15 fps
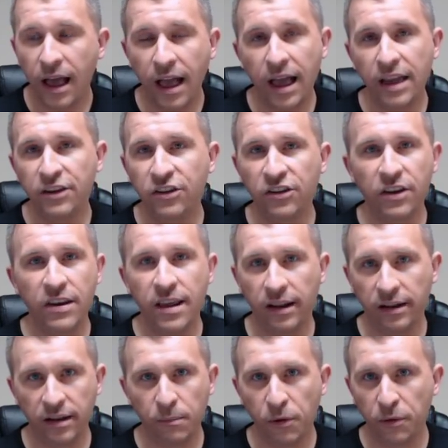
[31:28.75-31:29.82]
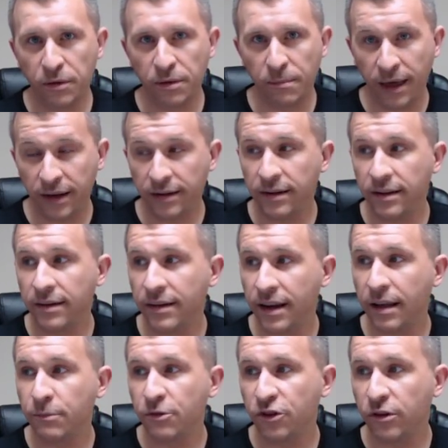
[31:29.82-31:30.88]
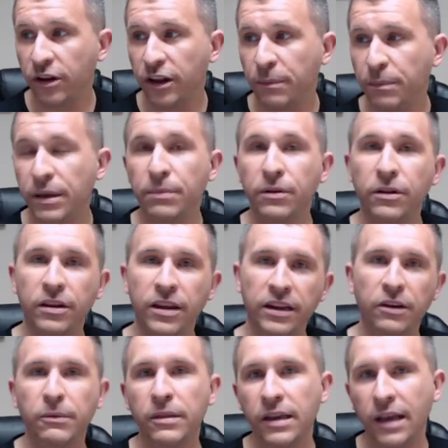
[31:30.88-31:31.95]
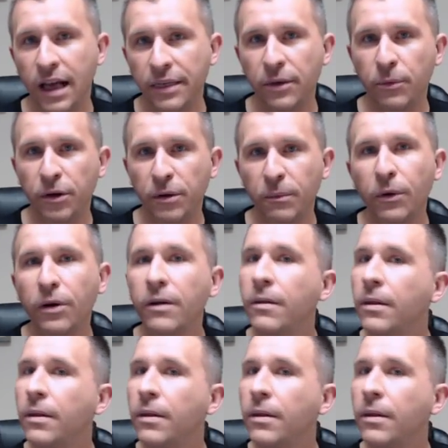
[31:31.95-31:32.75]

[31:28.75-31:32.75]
I just connected more with Magnus, and I'm sure a lot of people connected with the other one more.